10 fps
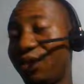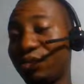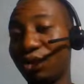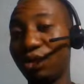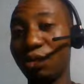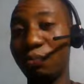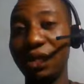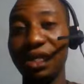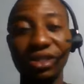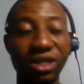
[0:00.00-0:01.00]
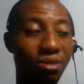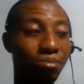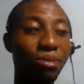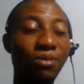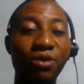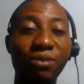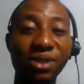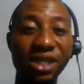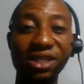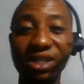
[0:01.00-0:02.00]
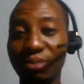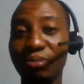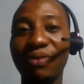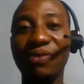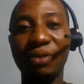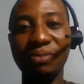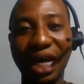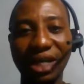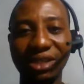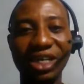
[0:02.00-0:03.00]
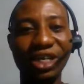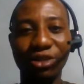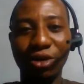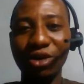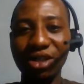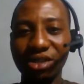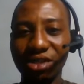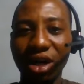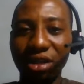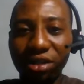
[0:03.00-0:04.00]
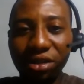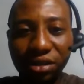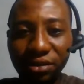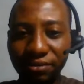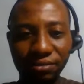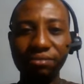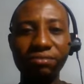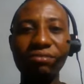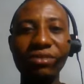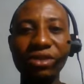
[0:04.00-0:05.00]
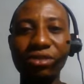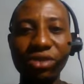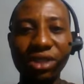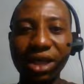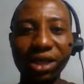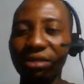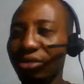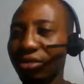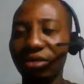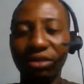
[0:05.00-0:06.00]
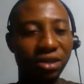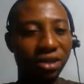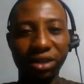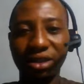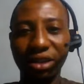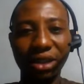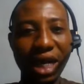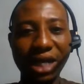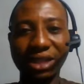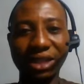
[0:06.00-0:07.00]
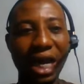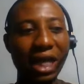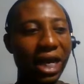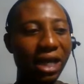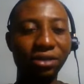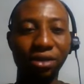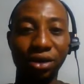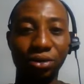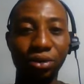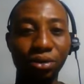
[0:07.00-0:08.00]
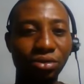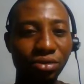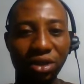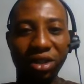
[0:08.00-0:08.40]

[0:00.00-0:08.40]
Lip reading: from so place, maybe from this, maybe from that. Your own is not to say either is in Ireland or Ikodu.